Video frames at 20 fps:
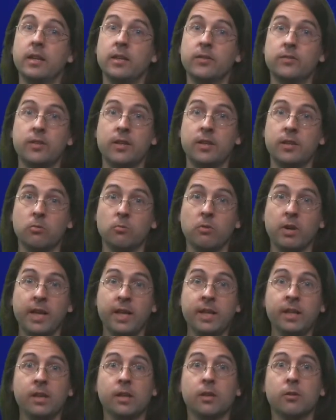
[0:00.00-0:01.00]
is in a
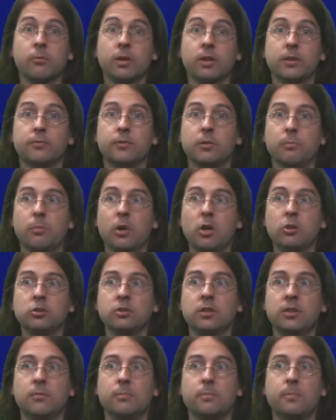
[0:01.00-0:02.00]
way one of the
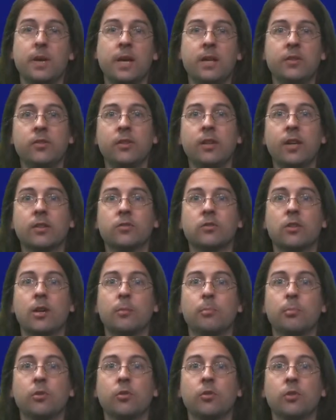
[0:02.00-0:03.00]
most basic
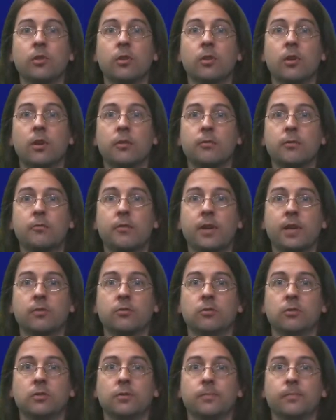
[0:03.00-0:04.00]
examples of a
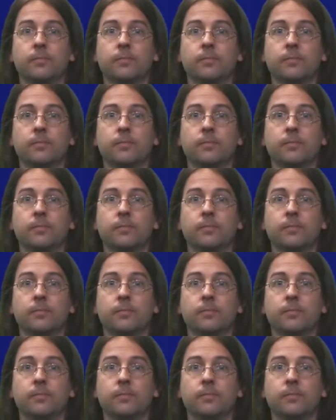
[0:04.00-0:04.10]
vector.